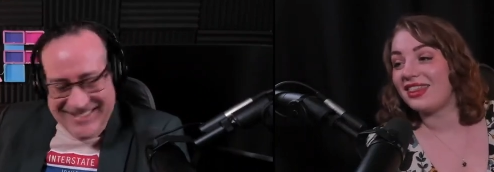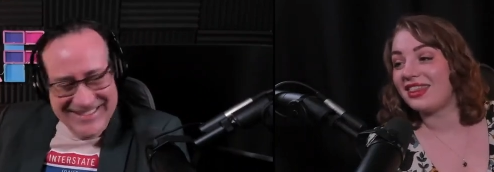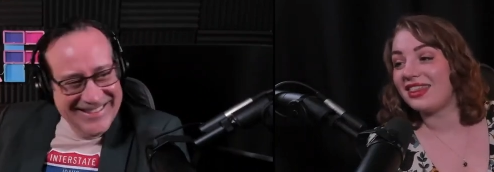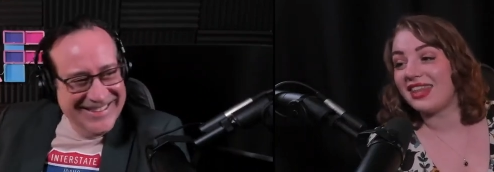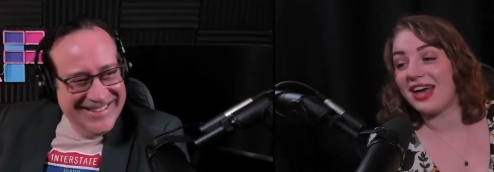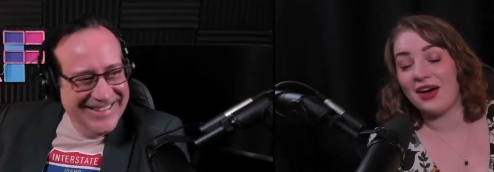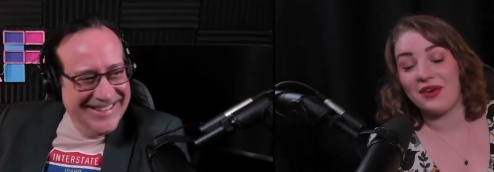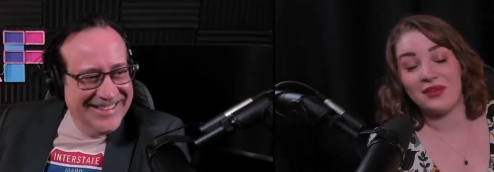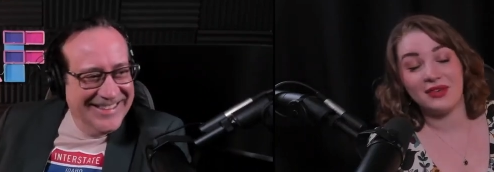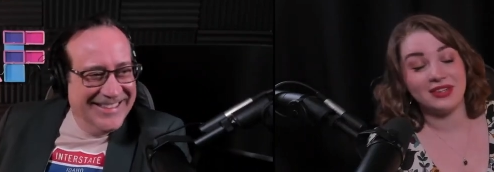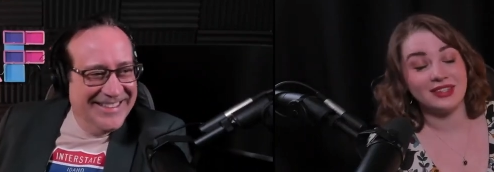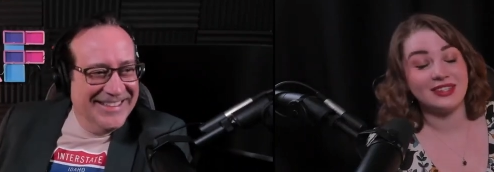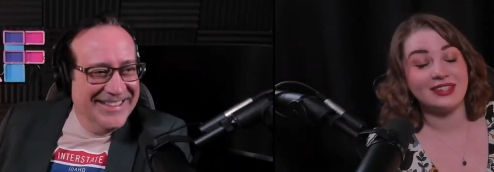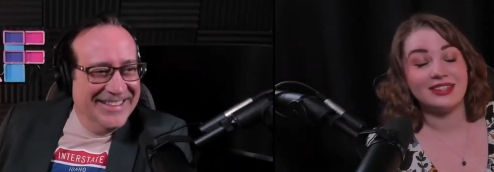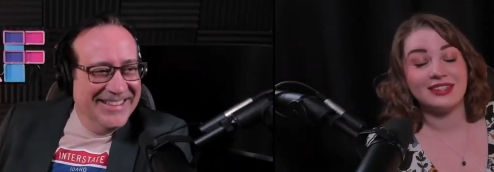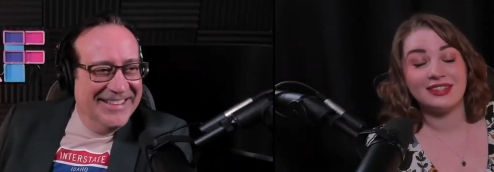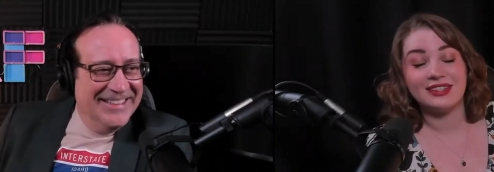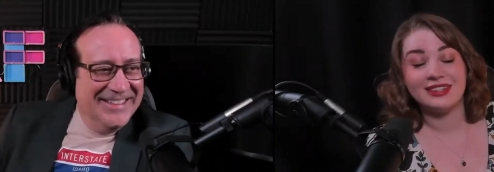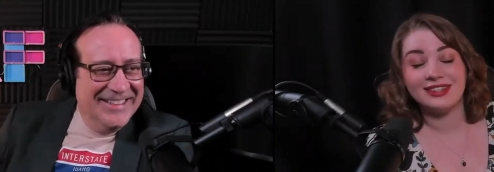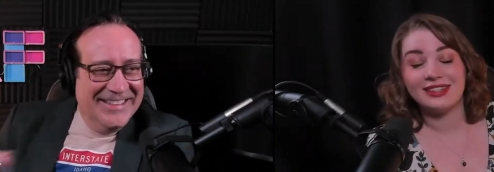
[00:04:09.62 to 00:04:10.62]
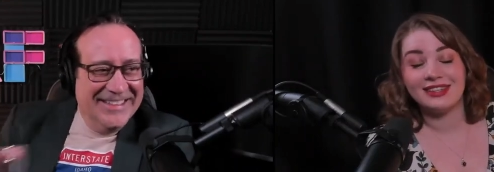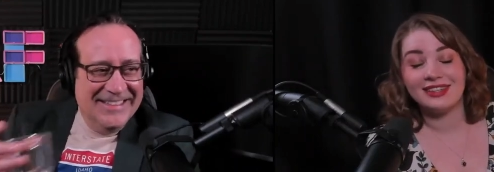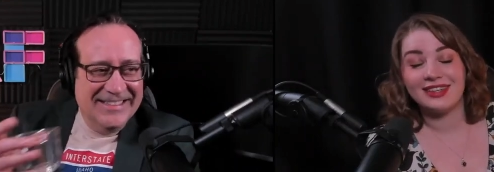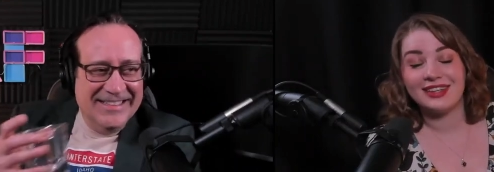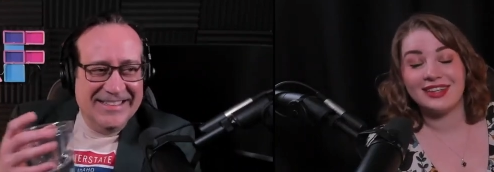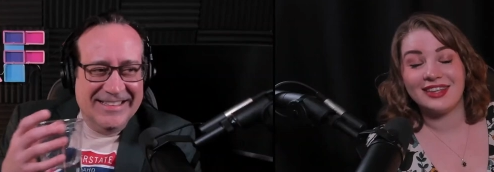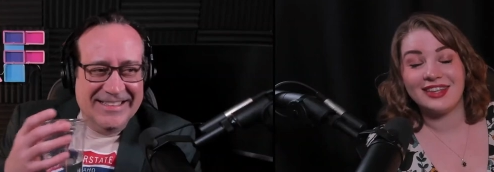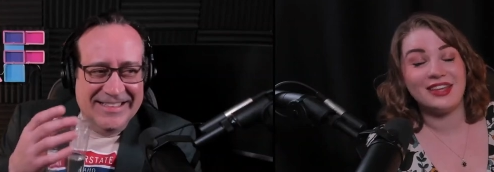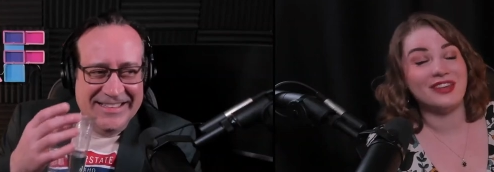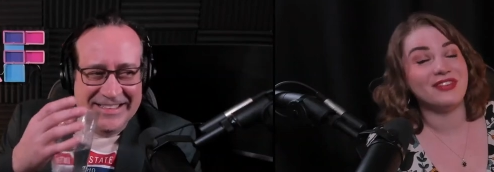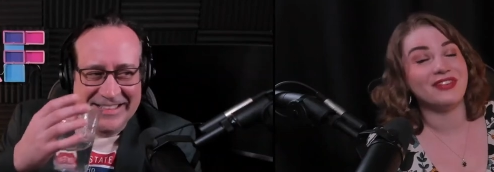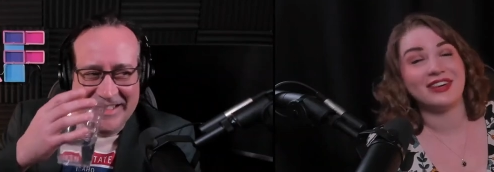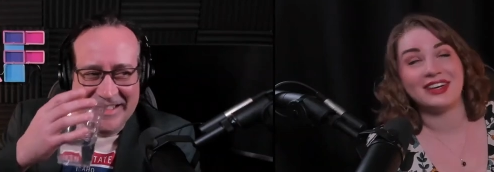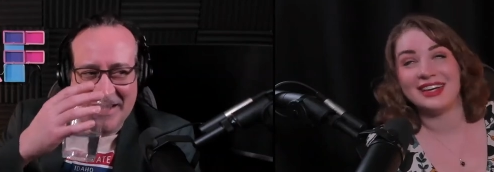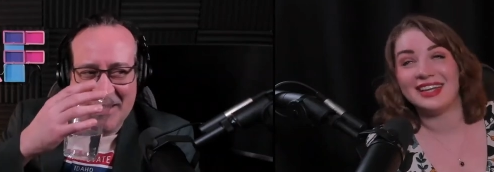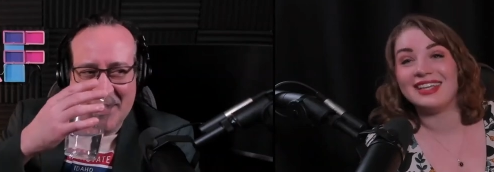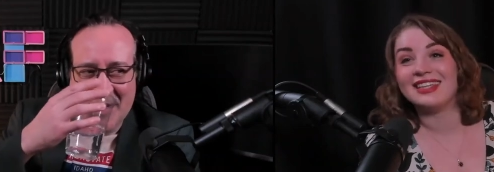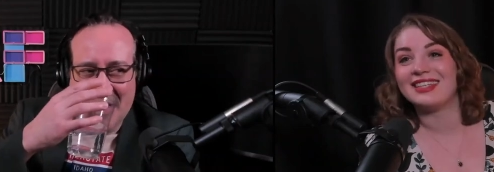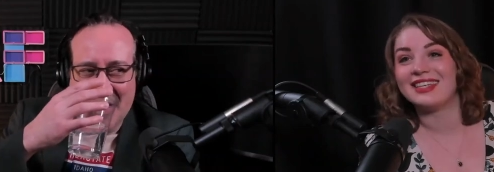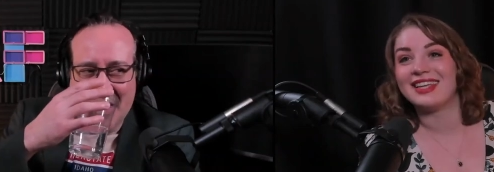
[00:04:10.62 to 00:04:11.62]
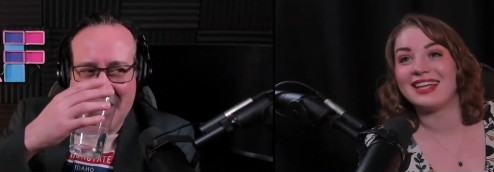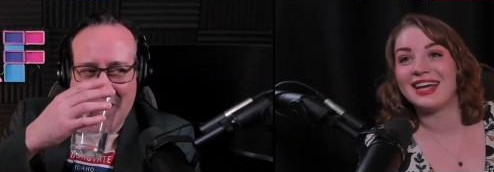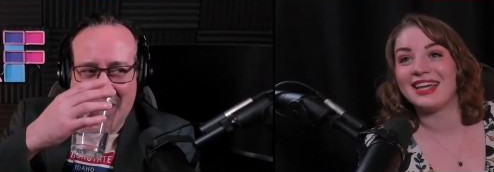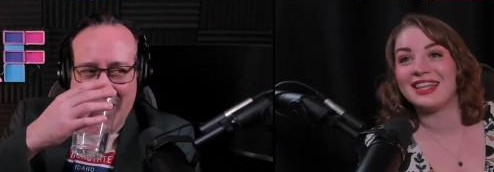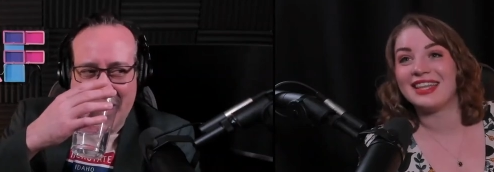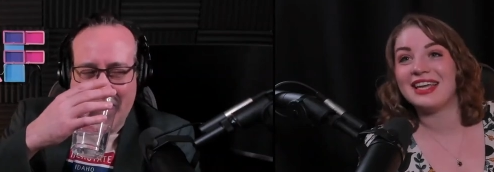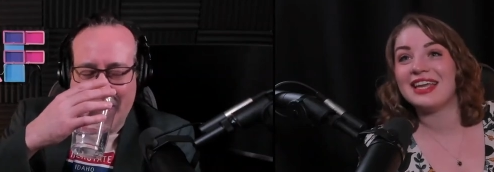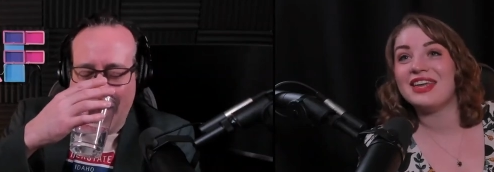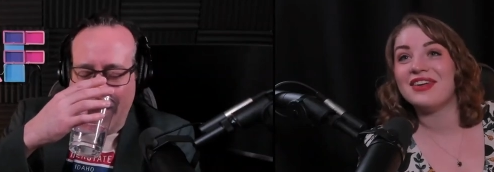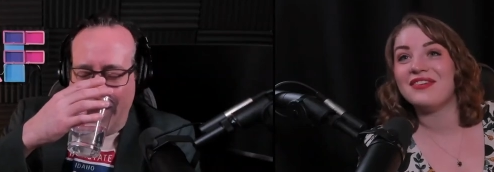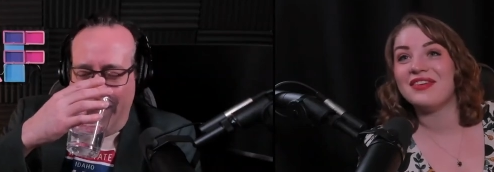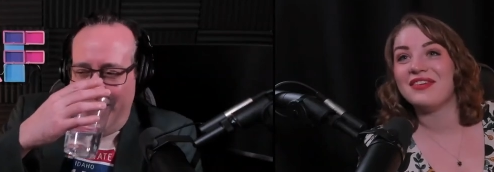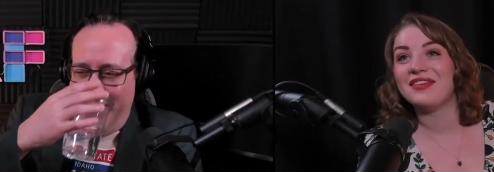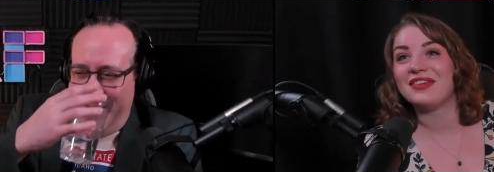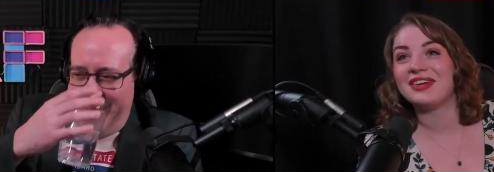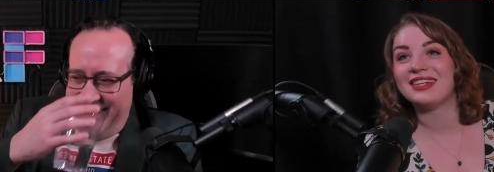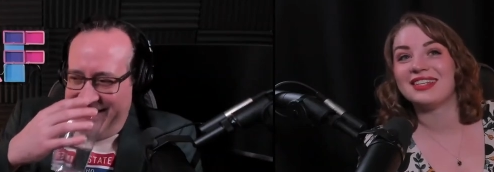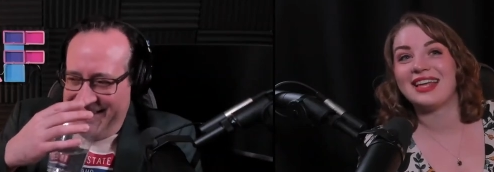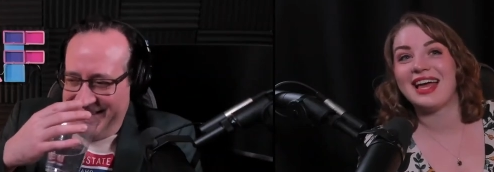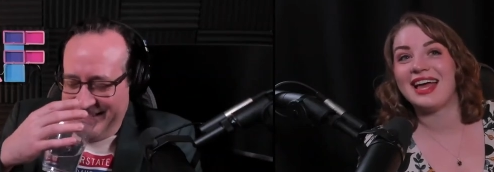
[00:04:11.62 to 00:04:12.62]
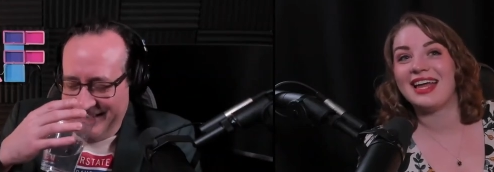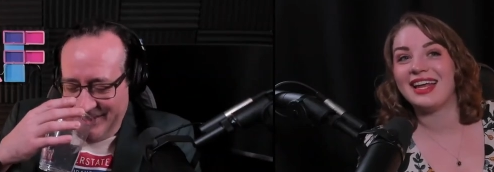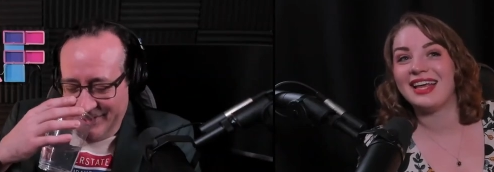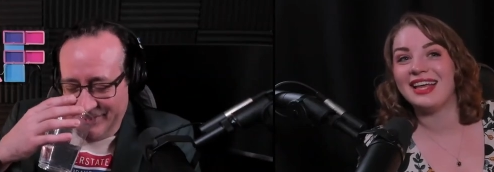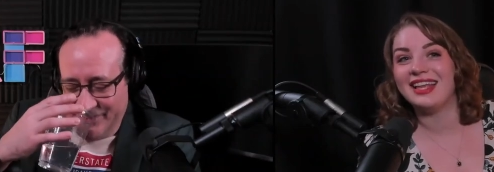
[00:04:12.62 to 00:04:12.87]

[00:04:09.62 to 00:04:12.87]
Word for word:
Speaker 1: that was the funniest thing I think you've ever said